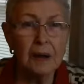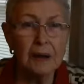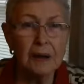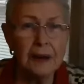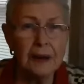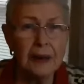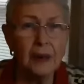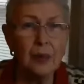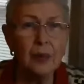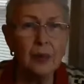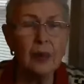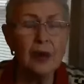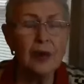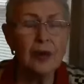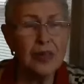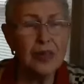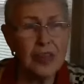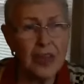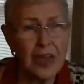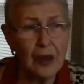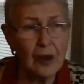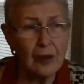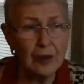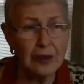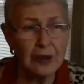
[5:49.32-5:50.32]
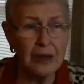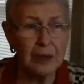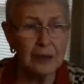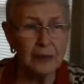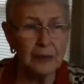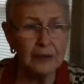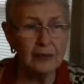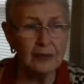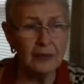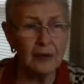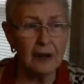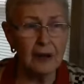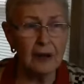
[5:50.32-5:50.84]
and where they're coming
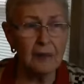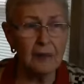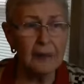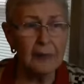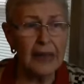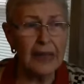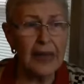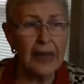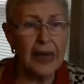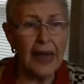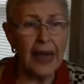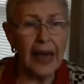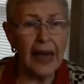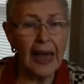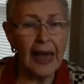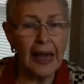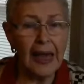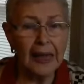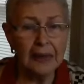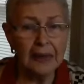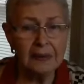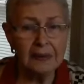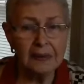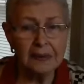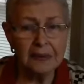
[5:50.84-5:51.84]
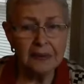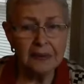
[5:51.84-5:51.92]
from. And